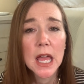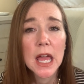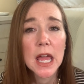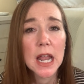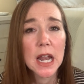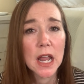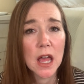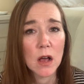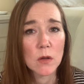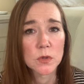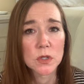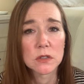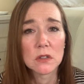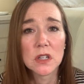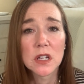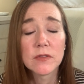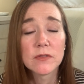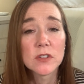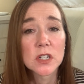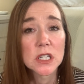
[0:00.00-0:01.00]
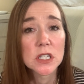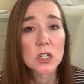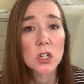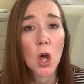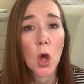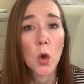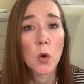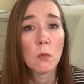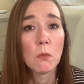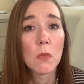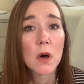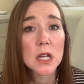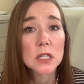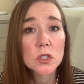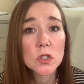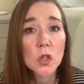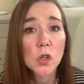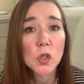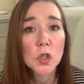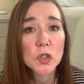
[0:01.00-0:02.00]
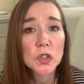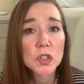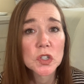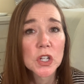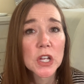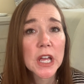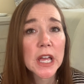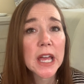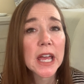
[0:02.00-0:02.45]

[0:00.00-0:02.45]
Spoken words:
It helps lift and tone muscles,